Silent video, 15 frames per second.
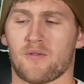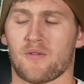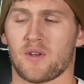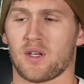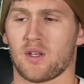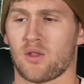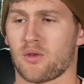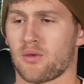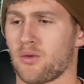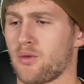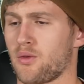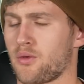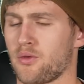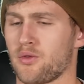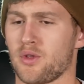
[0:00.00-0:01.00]
figured
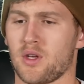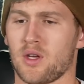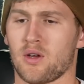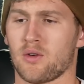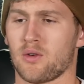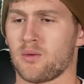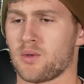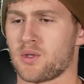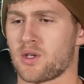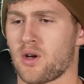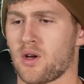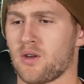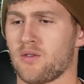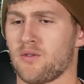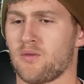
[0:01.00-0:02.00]
through the year, it was
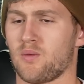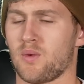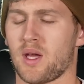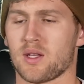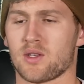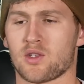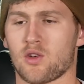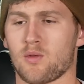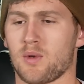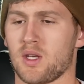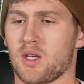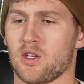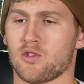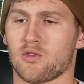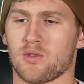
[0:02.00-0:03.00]
kind of, we had so many
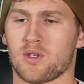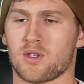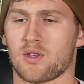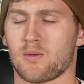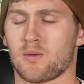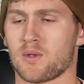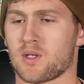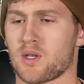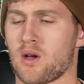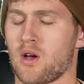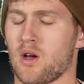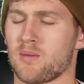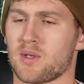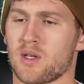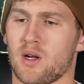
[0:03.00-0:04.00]
injuries, so there was
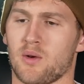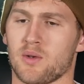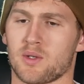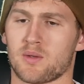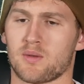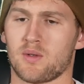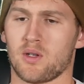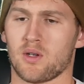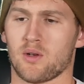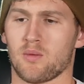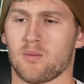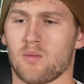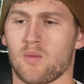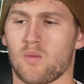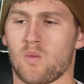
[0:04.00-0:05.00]
times that I was, you know,